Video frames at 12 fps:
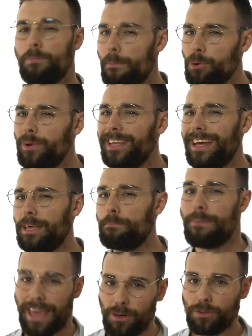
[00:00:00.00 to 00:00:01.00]
Remember when
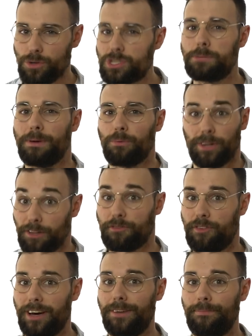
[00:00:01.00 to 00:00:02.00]
getting mail used to be really
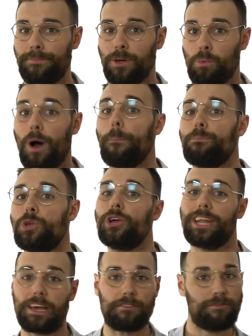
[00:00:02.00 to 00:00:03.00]
fun? Well,
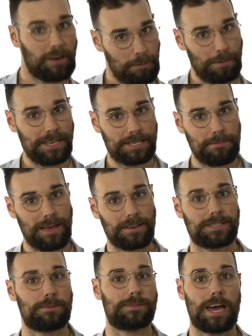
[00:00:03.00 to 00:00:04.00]
you're getting a fun piece of
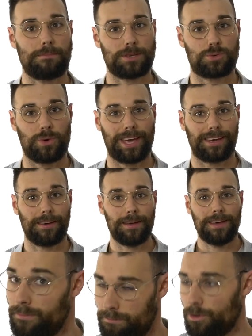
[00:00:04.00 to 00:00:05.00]
mail sometime this week.
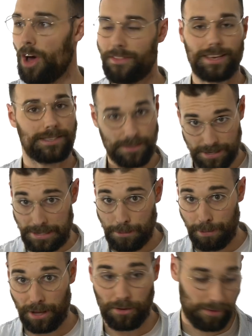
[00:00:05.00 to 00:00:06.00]
Not this. This is
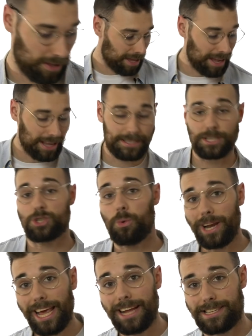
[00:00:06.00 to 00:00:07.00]
a bill. It's the
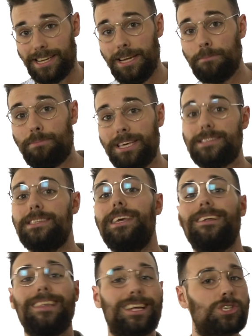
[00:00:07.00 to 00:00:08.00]
2018
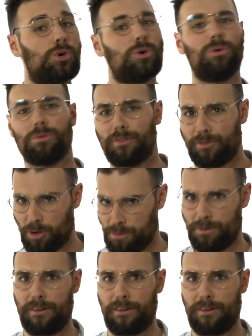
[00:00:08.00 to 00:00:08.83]
BC Electoral Reform